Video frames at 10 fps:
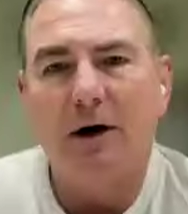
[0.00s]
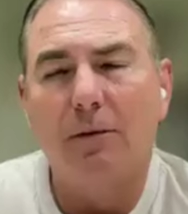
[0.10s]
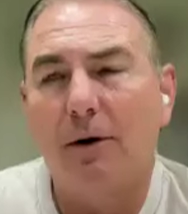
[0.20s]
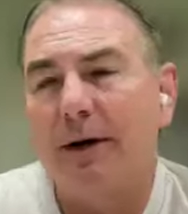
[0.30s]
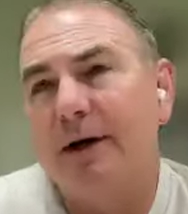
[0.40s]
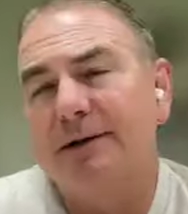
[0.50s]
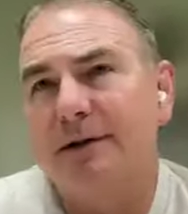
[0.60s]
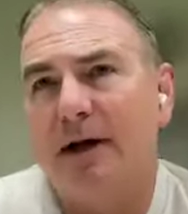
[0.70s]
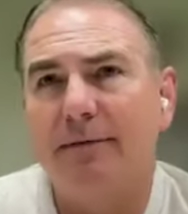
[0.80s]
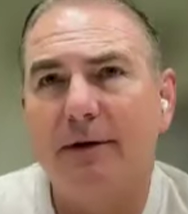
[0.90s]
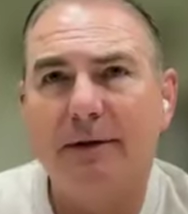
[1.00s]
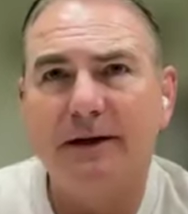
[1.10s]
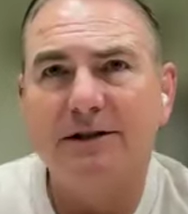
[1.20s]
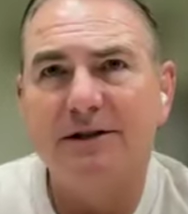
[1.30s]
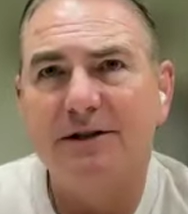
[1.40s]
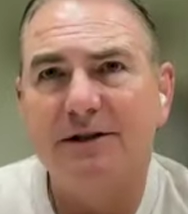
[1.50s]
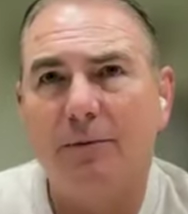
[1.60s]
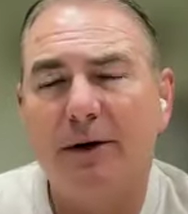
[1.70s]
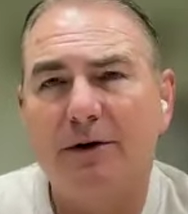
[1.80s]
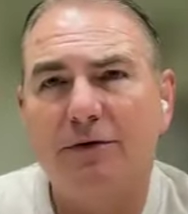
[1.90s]
Yeah, no, it really is, and I think that's
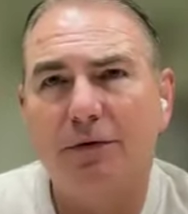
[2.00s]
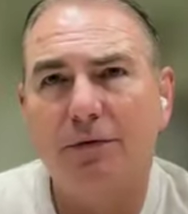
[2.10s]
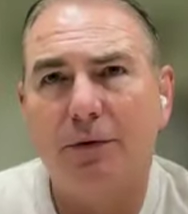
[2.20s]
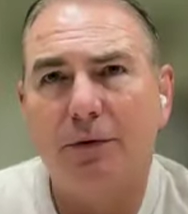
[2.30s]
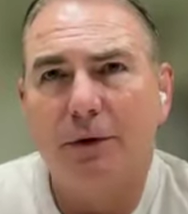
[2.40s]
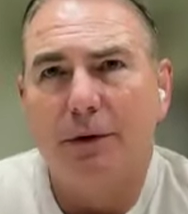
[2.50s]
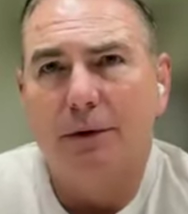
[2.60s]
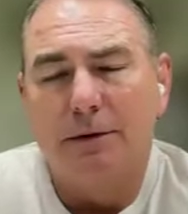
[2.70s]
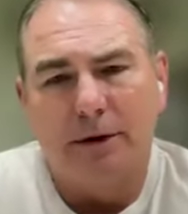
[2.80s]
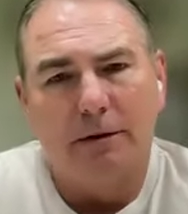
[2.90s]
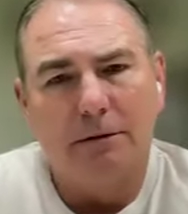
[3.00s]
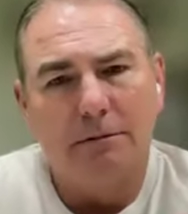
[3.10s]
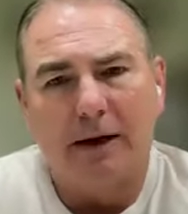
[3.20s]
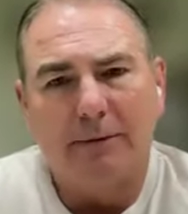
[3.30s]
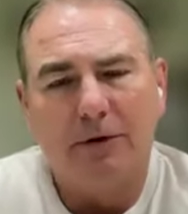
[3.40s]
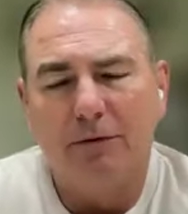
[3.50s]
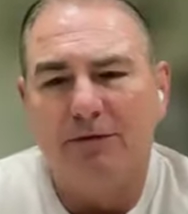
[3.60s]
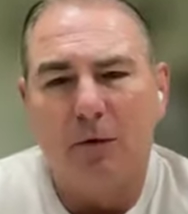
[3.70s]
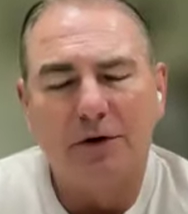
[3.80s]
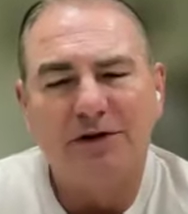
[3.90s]
just all being truthful. You know, I
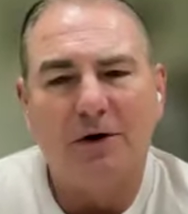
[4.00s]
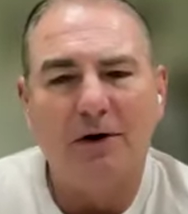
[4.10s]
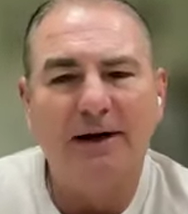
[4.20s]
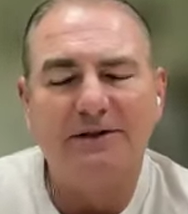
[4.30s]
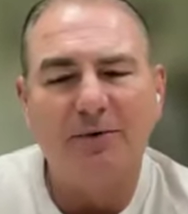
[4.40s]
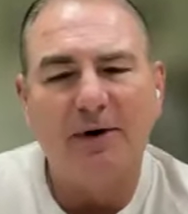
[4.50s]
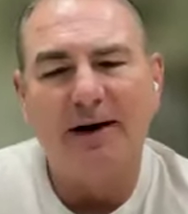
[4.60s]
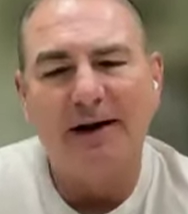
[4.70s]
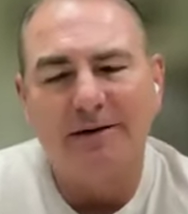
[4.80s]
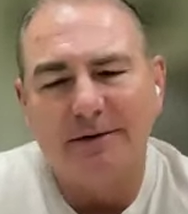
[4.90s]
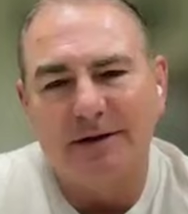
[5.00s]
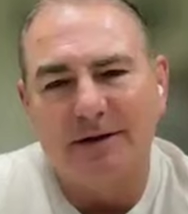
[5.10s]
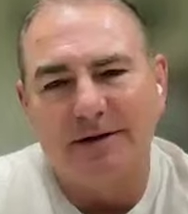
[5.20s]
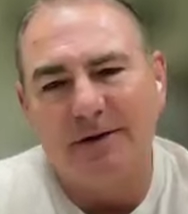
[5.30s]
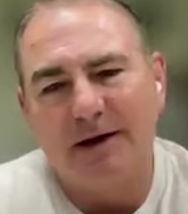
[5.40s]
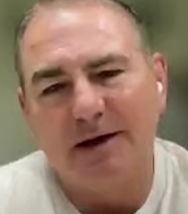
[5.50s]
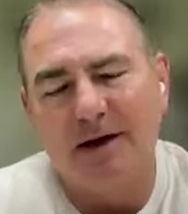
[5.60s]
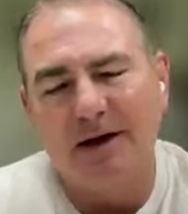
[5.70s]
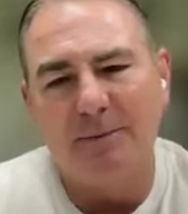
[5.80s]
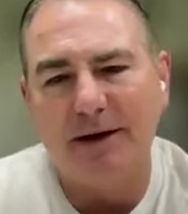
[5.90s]
recruit four-star kids right now that,
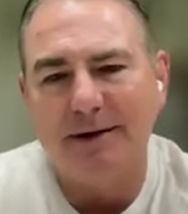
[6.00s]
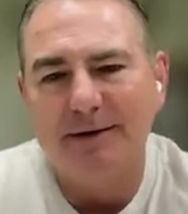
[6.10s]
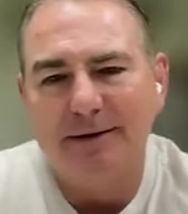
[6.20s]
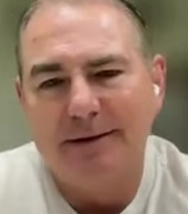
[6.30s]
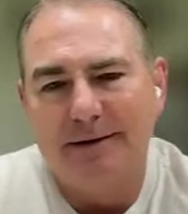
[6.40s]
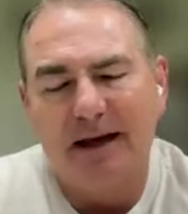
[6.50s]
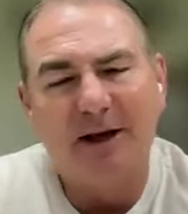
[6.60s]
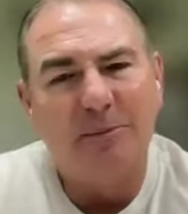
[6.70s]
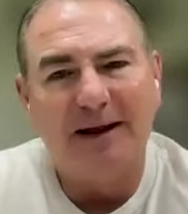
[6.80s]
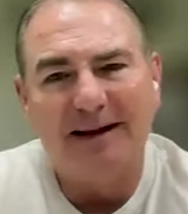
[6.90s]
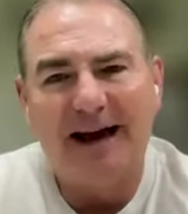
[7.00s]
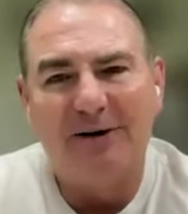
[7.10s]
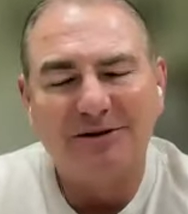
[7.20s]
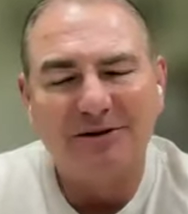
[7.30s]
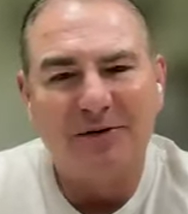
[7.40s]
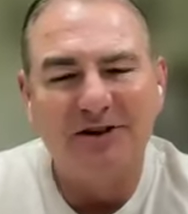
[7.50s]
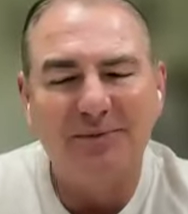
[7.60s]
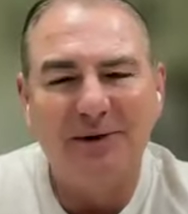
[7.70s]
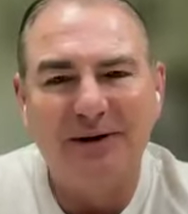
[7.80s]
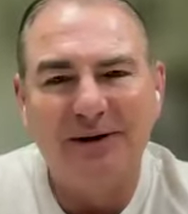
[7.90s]
that could come in, they could play now as a
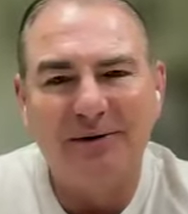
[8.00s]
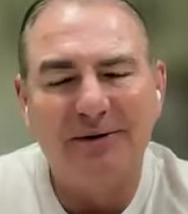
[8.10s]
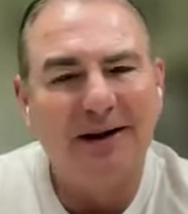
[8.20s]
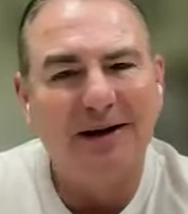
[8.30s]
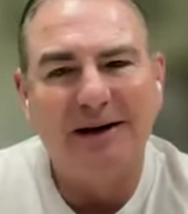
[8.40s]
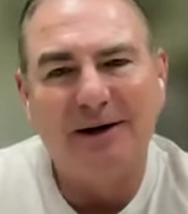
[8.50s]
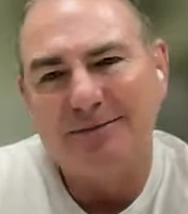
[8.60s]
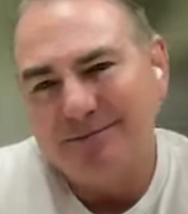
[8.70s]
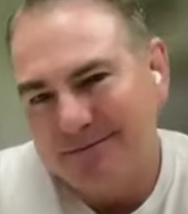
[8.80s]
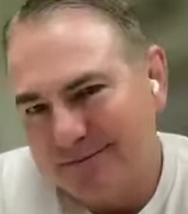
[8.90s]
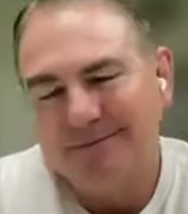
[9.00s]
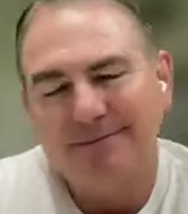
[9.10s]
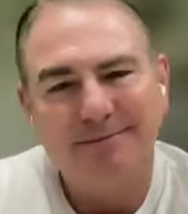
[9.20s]
freshman here, or they could go,